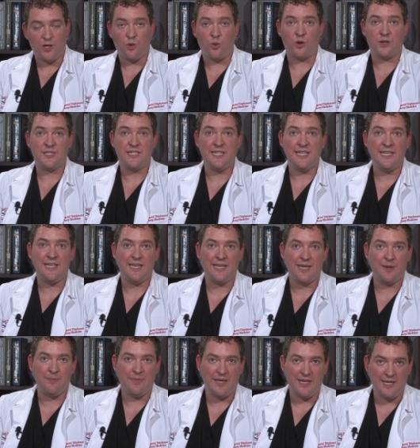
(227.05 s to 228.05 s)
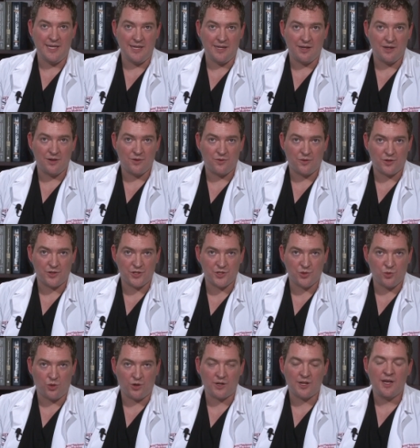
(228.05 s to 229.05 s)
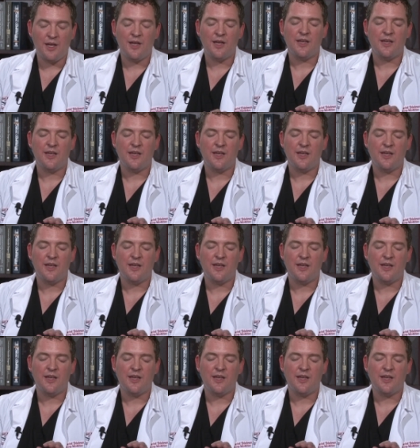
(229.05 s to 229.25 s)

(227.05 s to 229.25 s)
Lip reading: or DME for short.